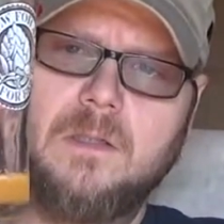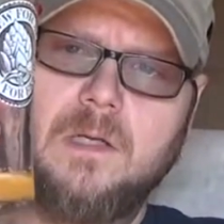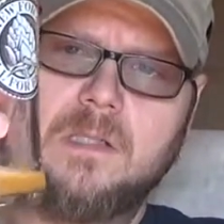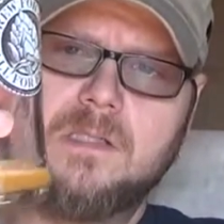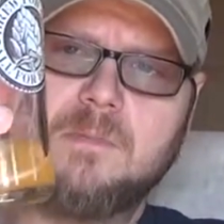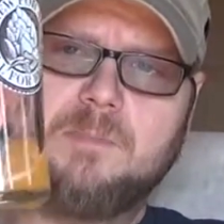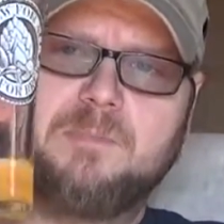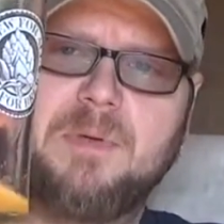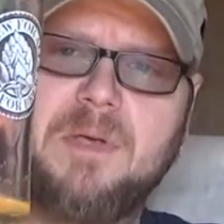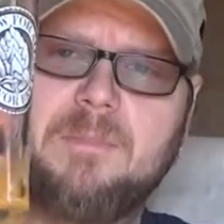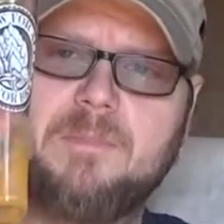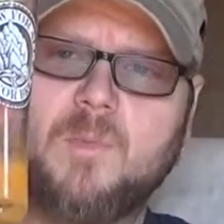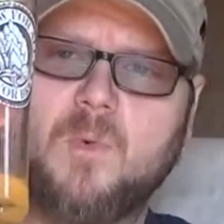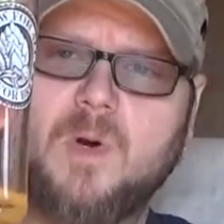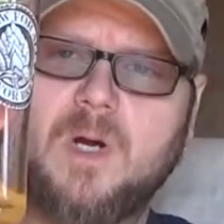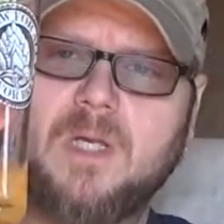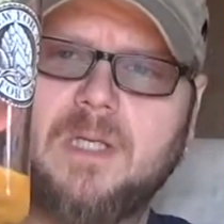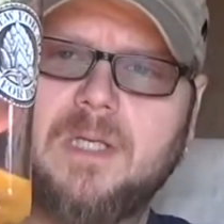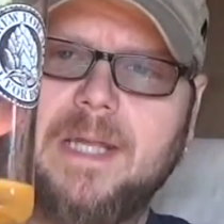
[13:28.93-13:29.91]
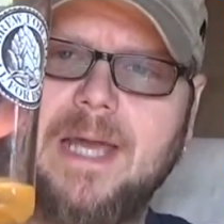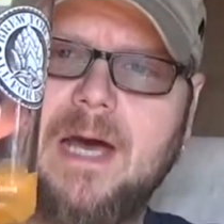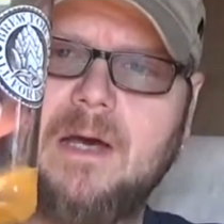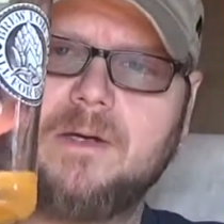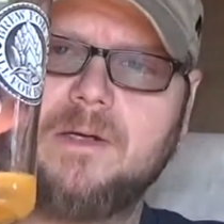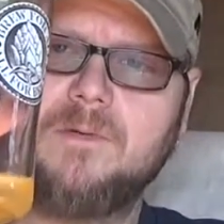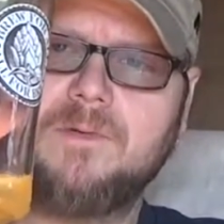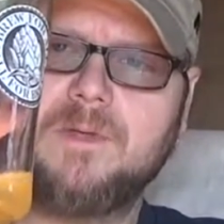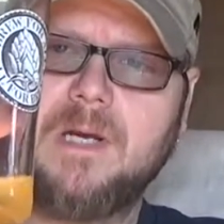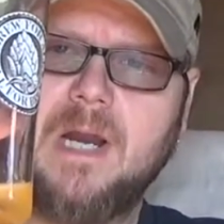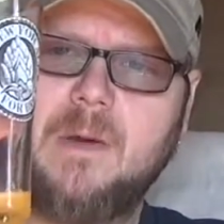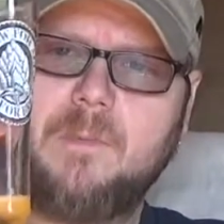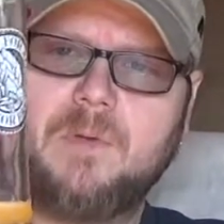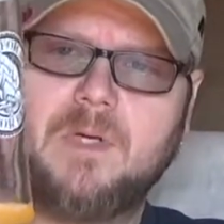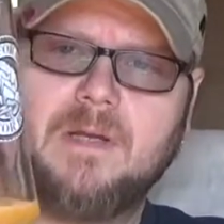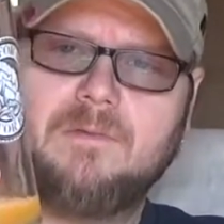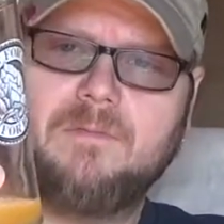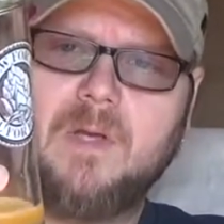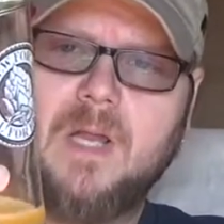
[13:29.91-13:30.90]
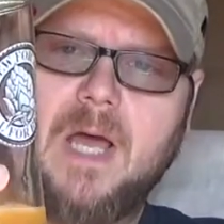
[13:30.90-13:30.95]
It's a bit more cloudier than I
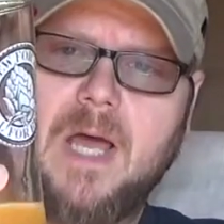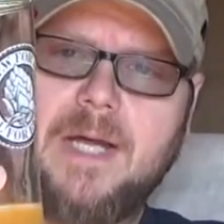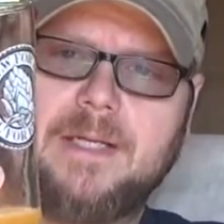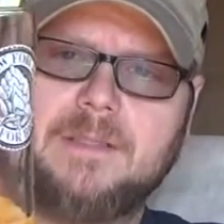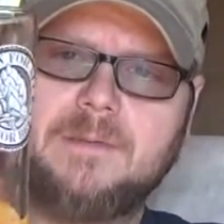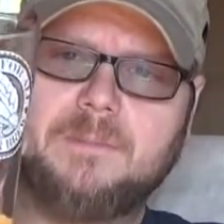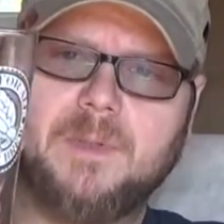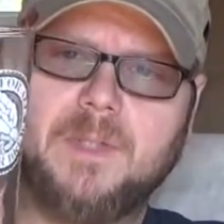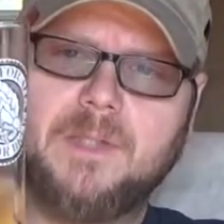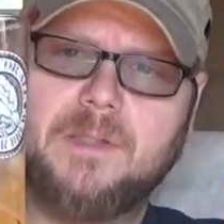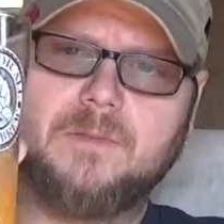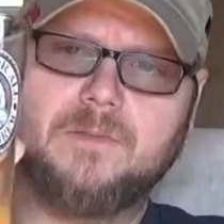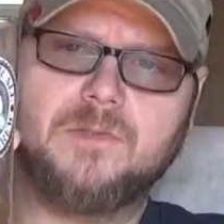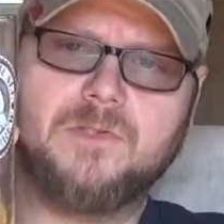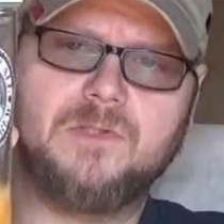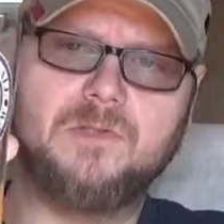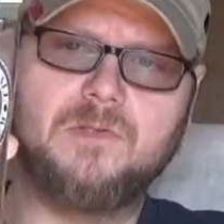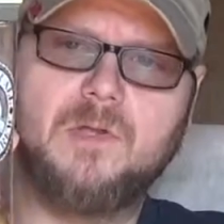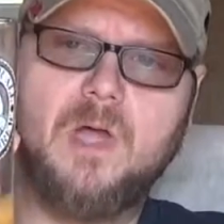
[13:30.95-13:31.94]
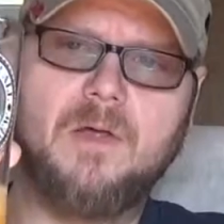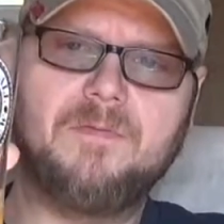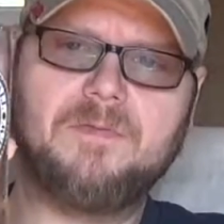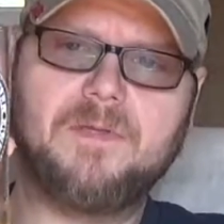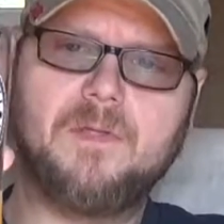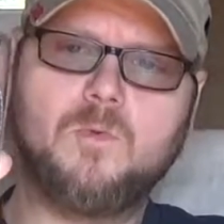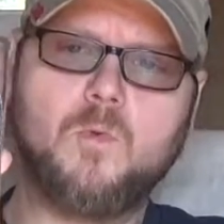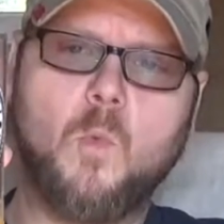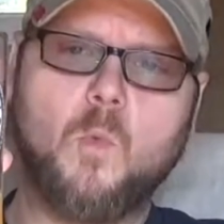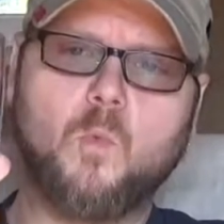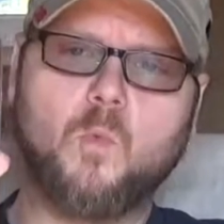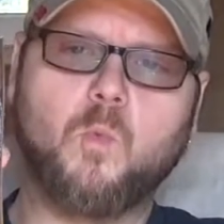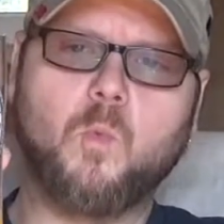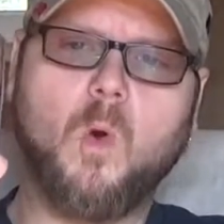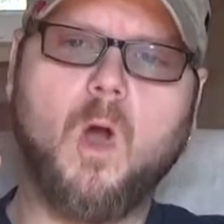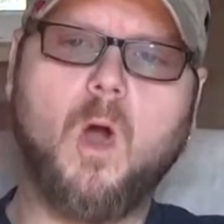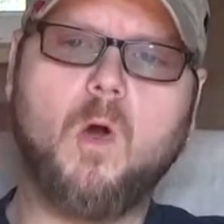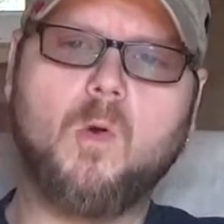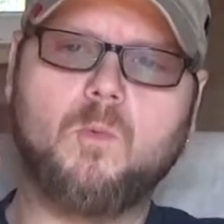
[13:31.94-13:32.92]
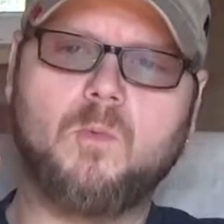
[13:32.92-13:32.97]
would have liked, but there's nothing
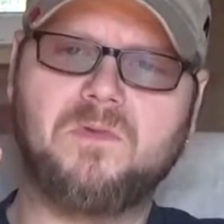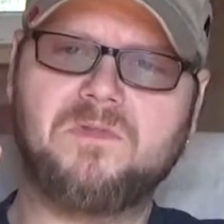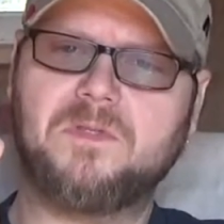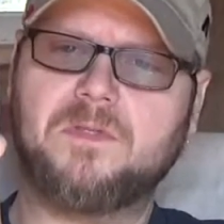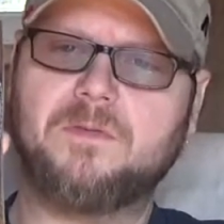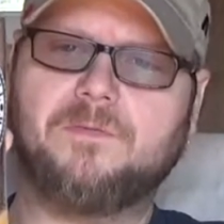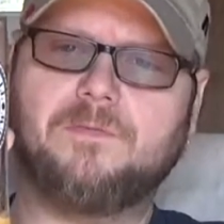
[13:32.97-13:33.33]
wrong with it.